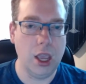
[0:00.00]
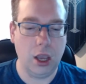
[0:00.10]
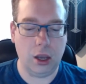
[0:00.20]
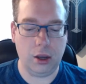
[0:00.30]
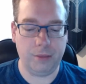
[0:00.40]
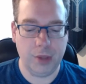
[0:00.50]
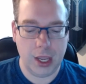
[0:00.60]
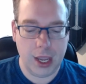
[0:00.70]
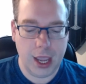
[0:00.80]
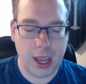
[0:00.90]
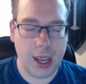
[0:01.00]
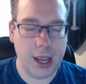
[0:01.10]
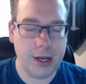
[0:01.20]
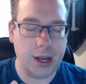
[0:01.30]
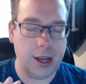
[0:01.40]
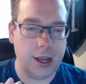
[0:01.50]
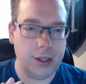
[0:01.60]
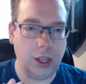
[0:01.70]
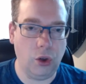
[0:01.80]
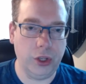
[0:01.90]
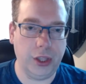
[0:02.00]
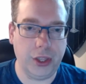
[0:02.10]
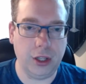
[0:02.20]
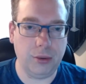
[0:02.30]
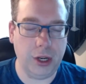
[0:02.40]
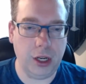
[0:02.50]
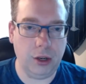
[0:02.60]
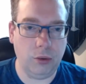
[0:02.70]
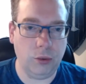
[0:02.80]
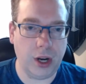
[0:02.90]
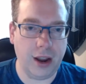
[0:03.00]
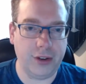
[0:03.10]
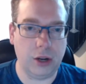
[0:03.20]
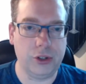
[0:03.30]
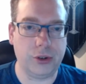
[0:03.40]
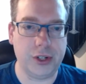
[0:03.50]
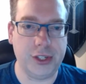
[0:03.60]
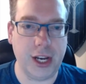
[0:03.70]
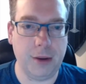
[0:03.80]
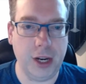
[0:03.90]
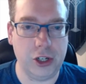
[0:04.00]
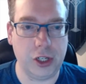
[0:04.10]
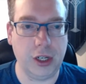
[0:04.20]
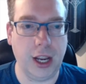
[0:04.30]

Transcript: and the only thing that we would have to outsource is animation.